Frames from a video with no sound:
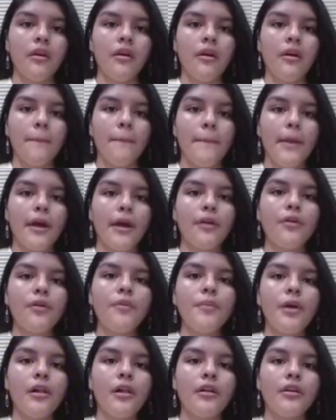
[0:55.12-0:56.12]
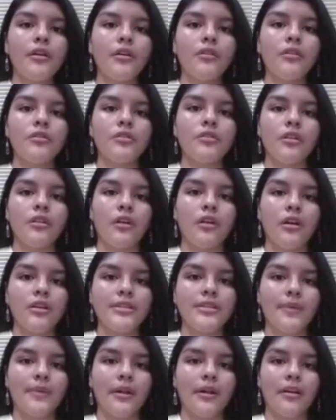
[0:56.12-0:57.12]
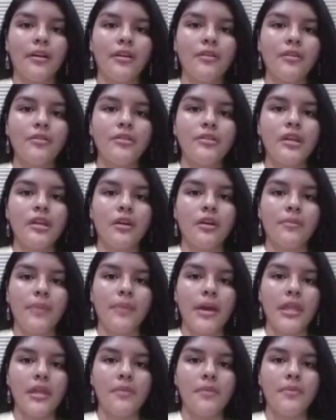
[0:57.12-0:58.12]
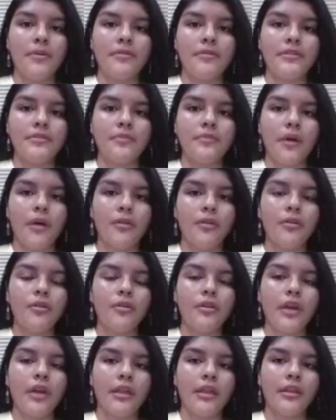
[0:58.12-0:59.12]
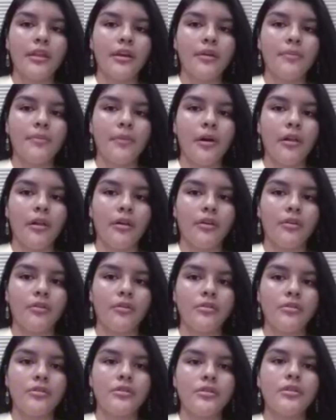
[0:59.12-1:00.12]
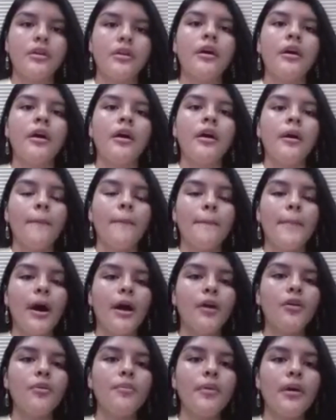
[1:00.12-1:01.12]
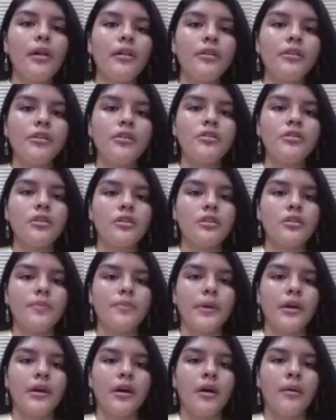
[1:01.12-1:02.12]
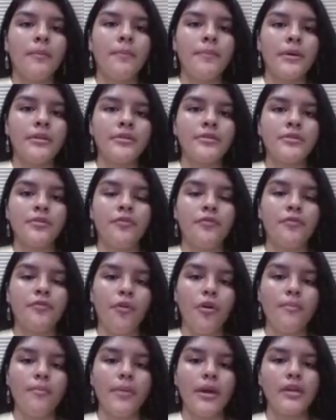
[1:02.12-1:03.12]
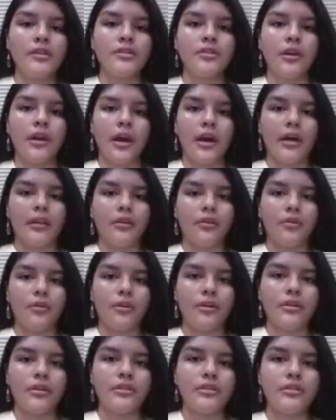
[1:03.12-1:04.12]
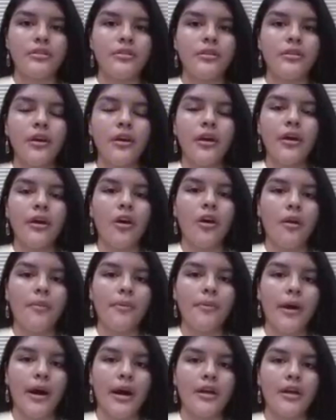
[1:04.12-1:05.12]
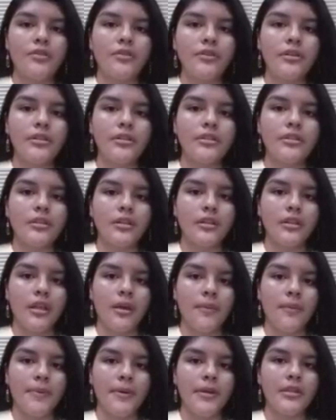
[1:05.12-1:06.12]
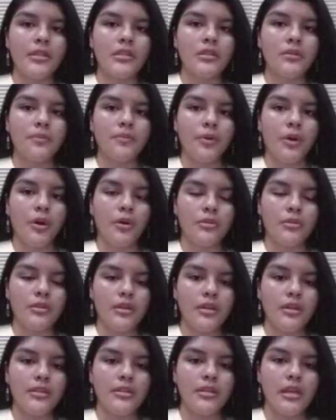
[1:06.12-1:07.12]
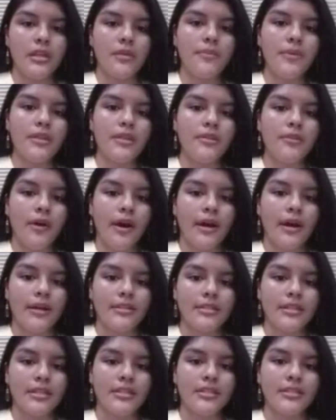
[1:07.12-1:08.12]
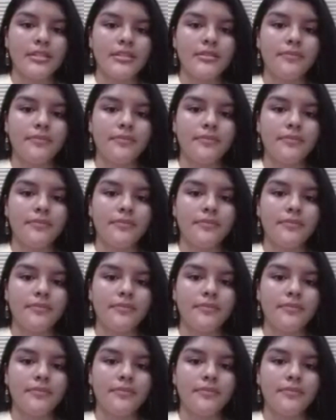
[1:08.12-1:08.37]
Macromolecules are large molecules that are made up of smaller organic molecules. Macromolecules are split up into 4 major categories: carbohydrates, lipids, proteins, and amino acids.